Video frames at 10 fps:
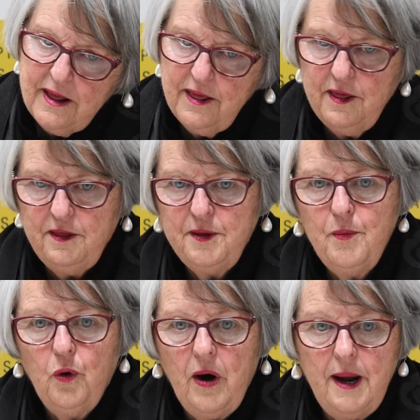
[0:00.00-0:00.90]
the
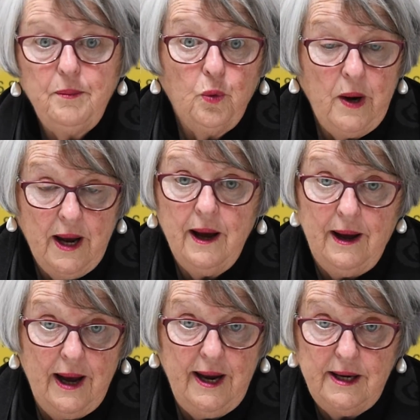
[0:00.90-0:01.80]
more able we are,
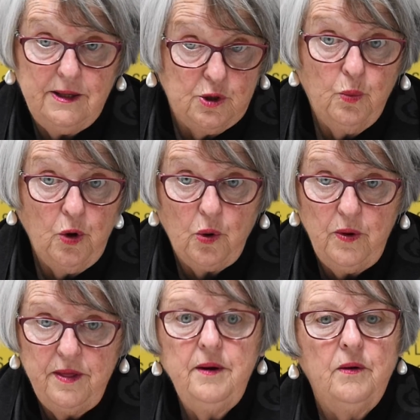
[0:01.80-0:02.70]
A, to work
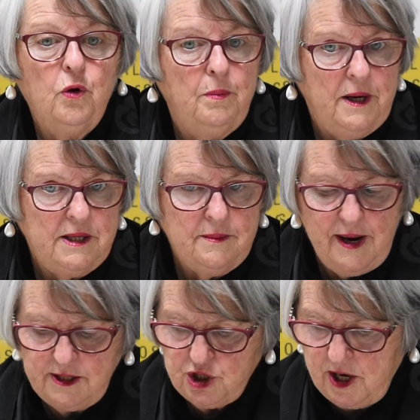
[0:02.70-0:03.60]
with it, or B, to
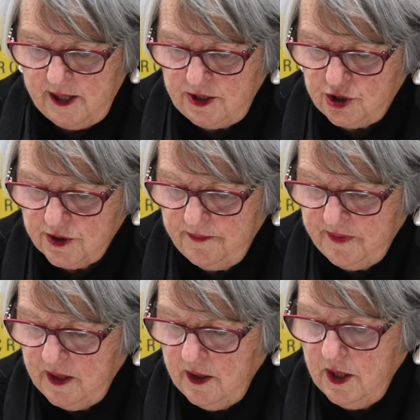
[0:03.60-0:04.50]
make change.
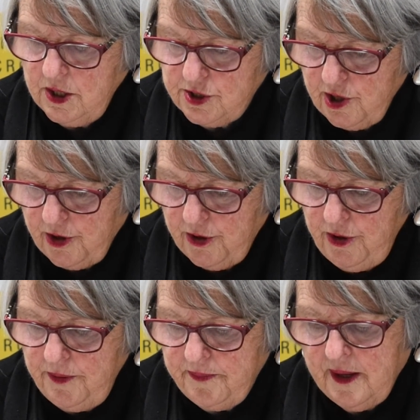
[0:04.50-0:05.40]
So,